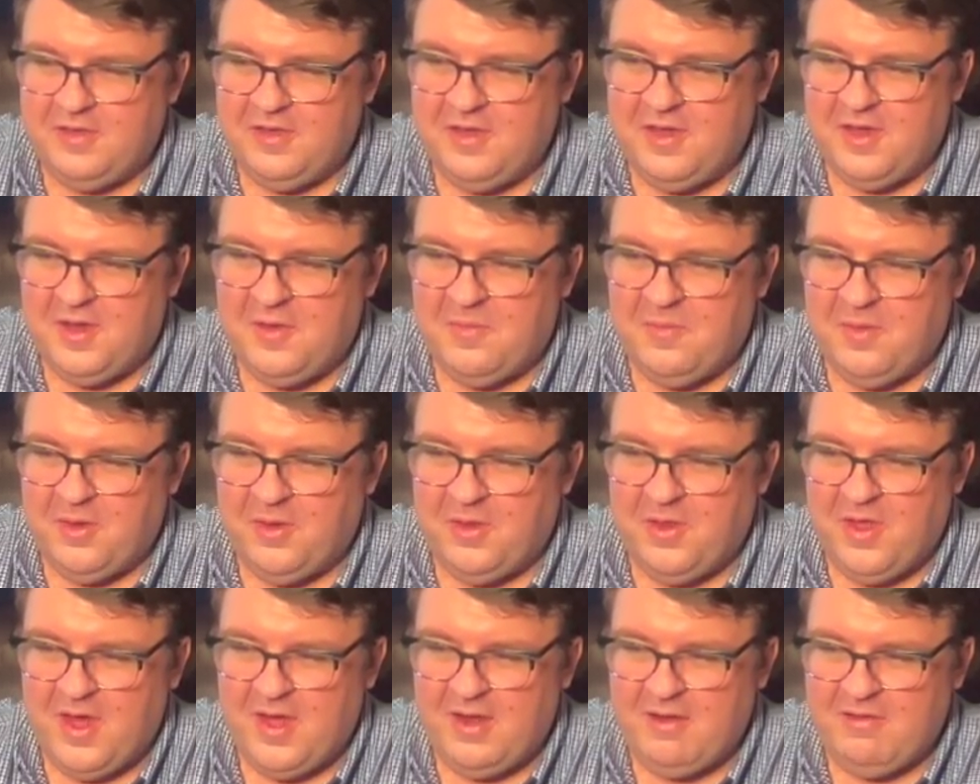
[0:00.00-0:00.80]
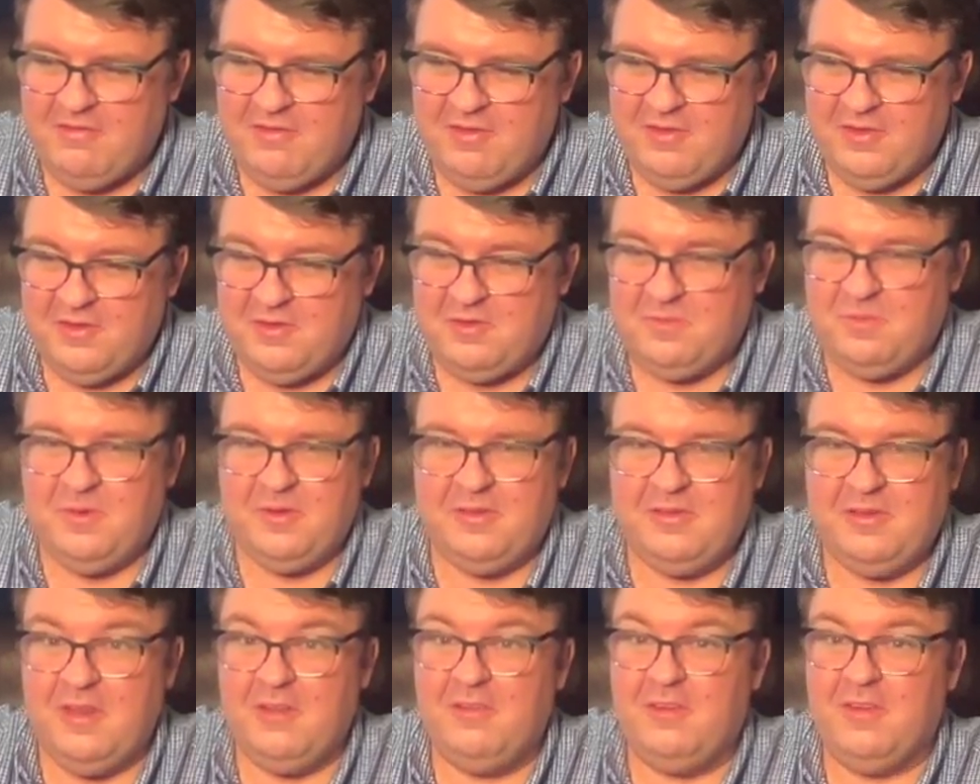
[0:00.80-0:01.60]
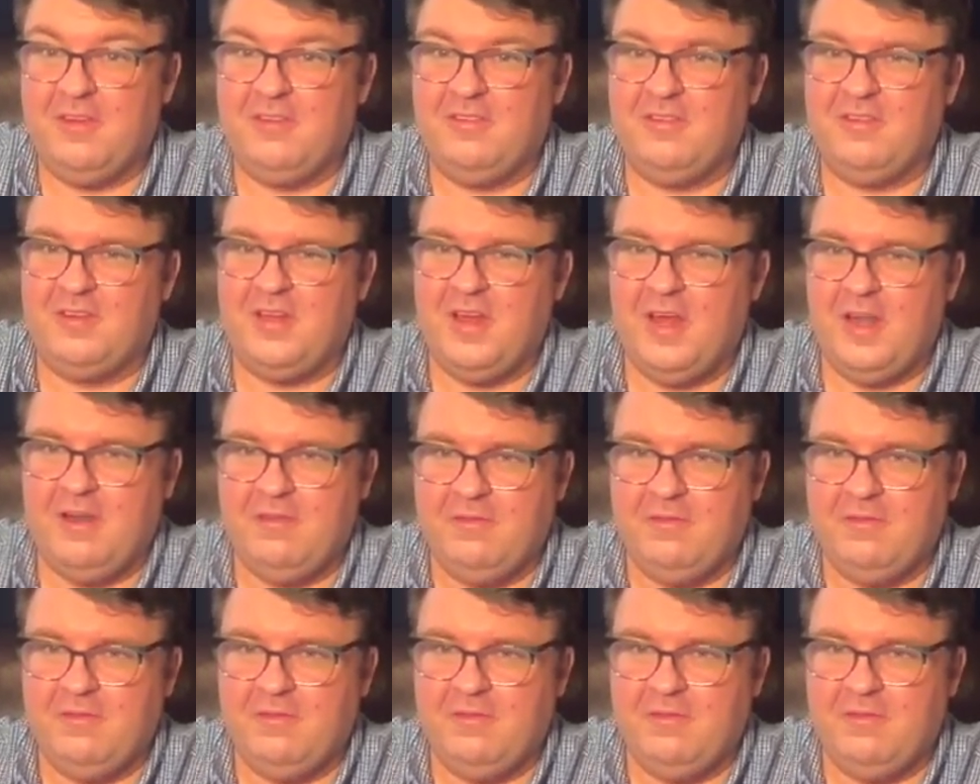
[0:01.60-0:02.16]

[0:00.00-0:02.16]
A lot of the specifics are kind of